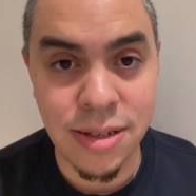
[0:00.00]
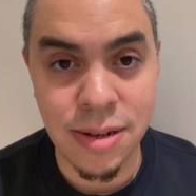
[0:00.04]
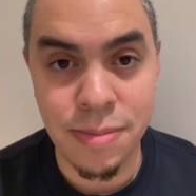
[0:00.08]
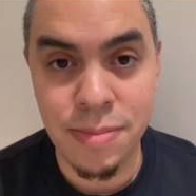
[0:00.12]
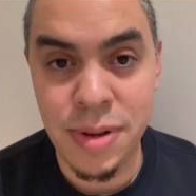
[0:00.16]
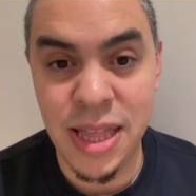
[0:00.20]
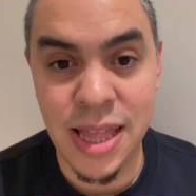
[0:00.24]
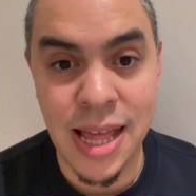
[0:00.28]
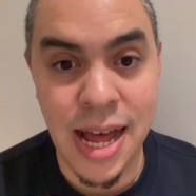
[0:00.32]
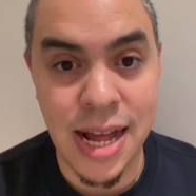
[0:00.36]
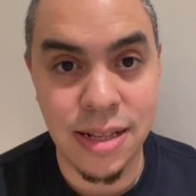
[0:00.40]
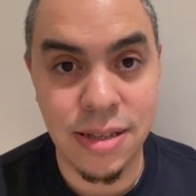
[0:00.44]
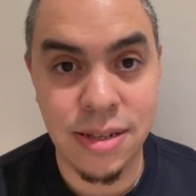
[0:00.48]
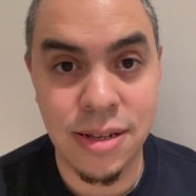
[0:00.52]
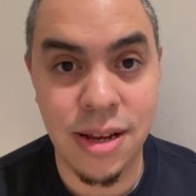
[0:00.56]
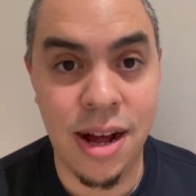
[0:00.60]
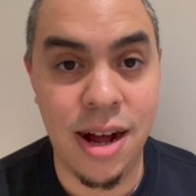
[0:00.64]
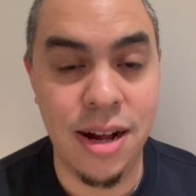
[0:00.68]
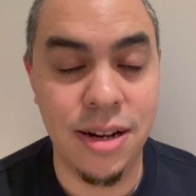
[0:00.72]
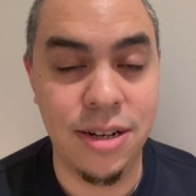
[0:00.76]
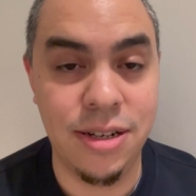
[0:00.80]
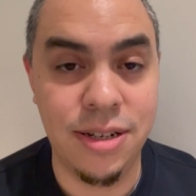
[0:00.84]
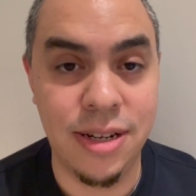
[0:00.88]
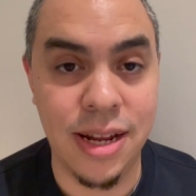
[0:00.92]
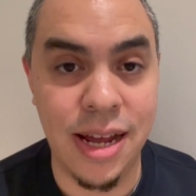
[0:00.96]
I mean, that
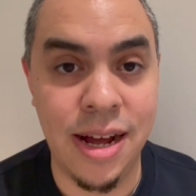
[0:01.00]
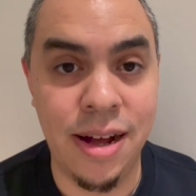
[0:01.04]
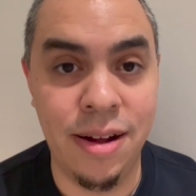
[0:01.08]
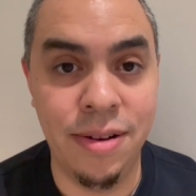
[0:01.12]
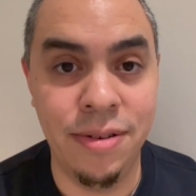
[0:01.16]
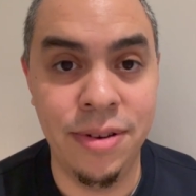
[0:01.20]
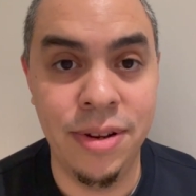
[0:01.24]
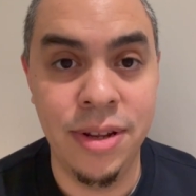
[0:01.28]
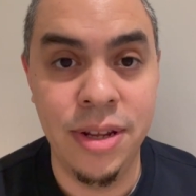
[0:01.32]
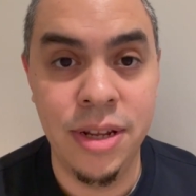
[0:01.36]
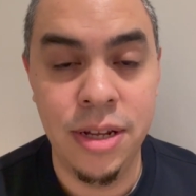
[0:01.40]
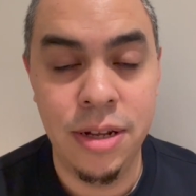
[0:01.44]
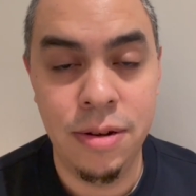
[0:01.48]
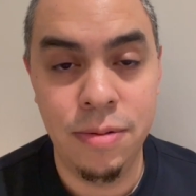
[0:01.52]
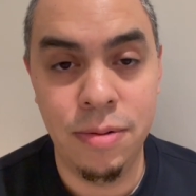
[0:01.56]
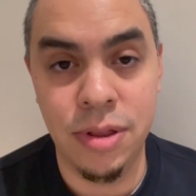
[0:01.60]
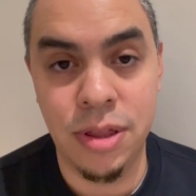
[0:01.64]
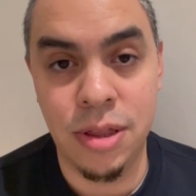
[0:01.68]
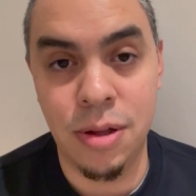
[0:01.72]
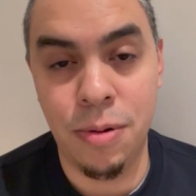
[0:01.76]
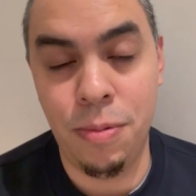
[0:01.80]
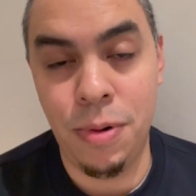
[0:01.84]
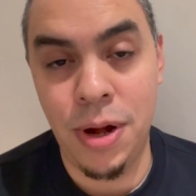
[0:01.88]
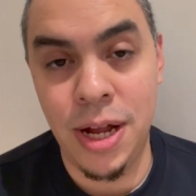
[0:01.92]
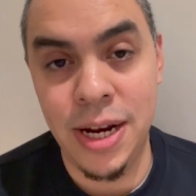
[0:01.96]
touchdown with
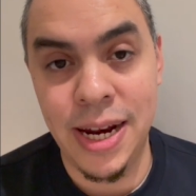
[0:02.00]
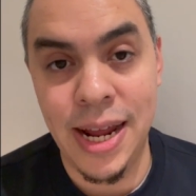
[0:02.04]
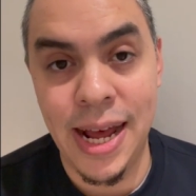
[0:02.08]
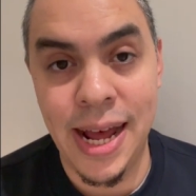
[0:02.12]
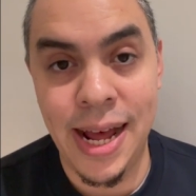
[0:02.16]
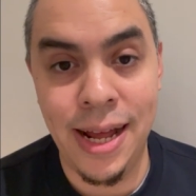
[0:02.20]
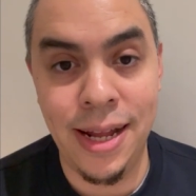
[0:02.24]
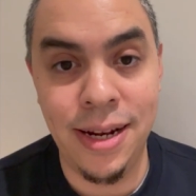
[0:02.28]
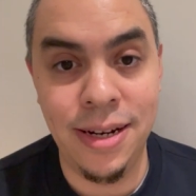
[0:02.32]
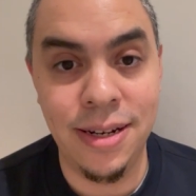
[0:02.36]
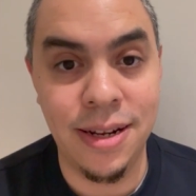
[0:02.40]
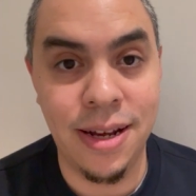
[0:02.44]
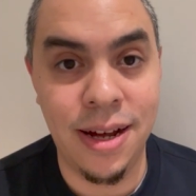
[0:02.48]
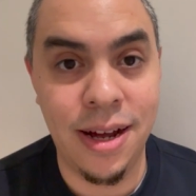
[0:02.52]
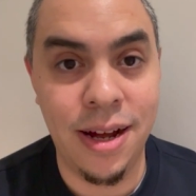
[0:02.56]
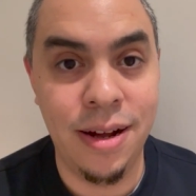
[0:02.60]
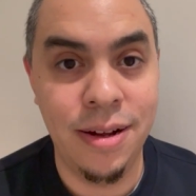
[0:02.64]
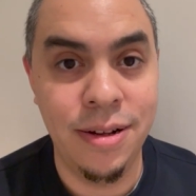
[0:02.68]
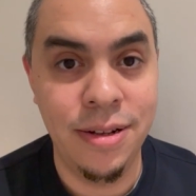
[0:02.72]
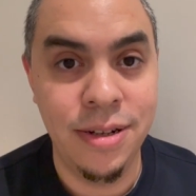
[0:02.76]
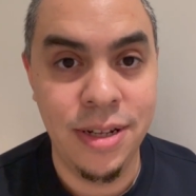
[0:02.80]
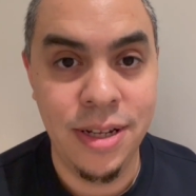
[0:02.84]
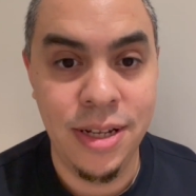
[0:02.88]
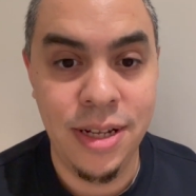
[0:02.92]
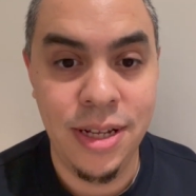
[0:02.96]
the one-hander,
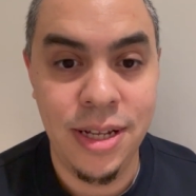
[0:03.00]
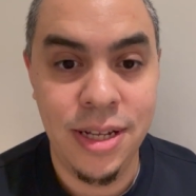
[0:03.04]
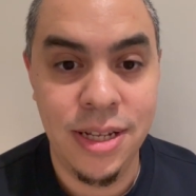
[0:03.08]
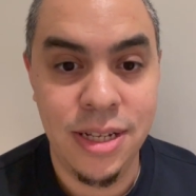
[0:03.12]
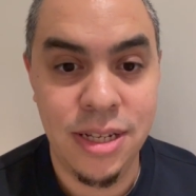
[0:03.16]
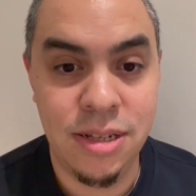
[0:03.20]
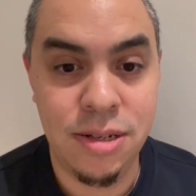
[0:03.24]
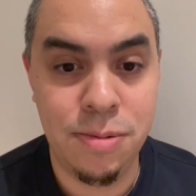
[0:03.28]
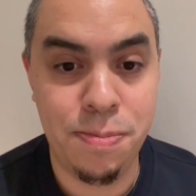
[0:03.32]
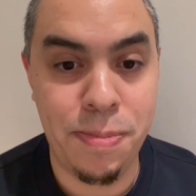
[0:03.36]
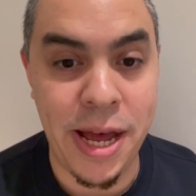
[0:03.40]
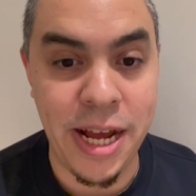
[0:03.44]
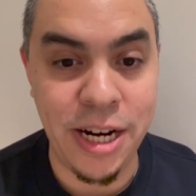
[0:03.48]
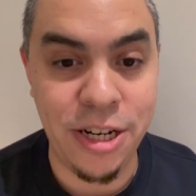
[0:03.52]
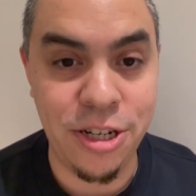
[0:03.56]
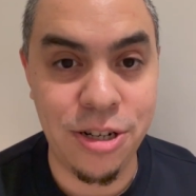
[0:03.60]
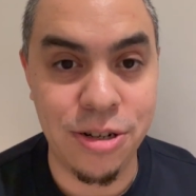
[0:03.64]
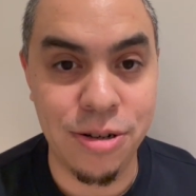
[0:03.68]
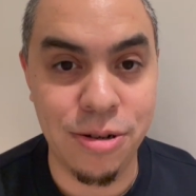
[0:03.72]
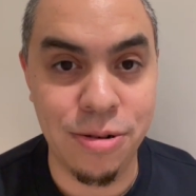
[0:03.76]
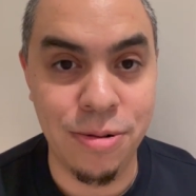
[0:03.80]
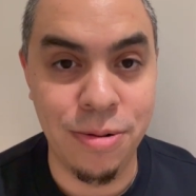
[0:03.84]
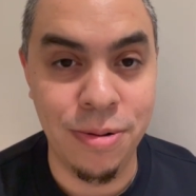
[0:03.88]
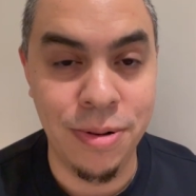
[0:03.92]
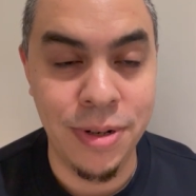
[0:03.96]

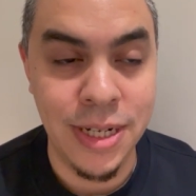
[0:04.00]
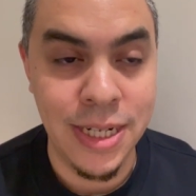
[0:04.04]
special.